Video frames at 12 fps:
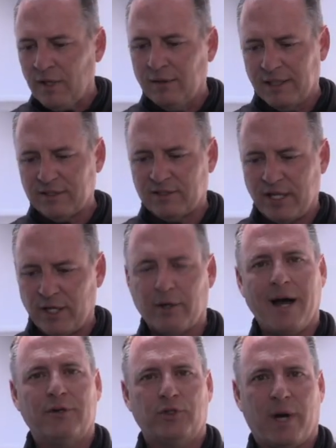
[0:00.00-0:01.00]
Let's say
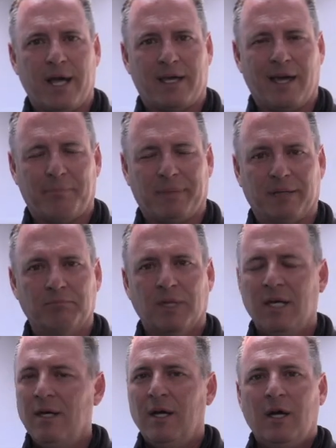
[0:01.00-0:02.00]
you're out dry camping.
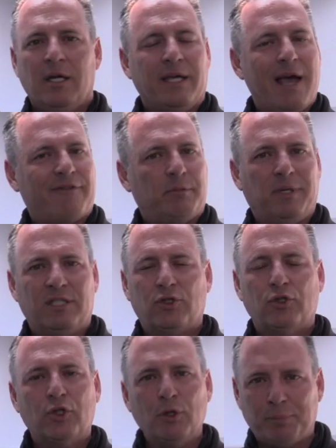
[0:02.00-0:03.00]
You have to be
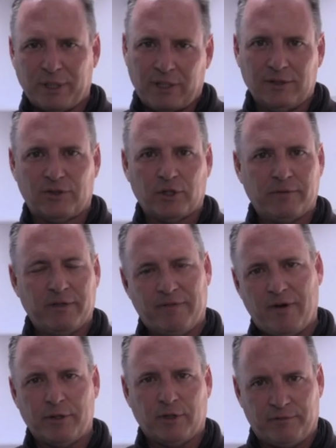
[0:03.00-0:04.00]
super
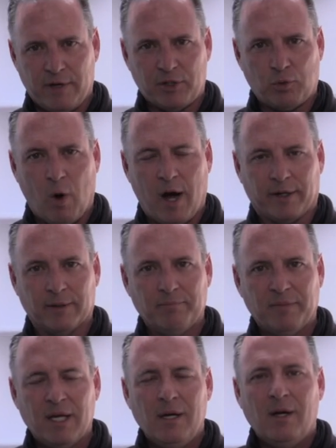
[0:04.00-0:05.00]
conservative on your fresh water.
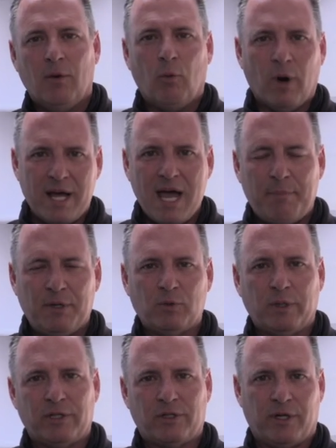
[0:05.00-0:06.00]
What
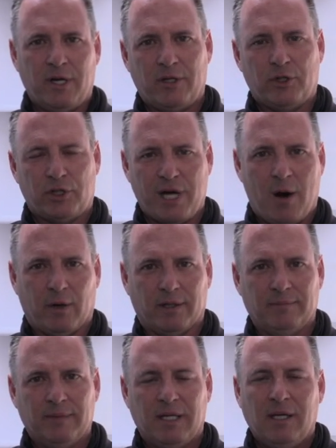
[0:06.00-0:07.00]
happens when you turn on your shower?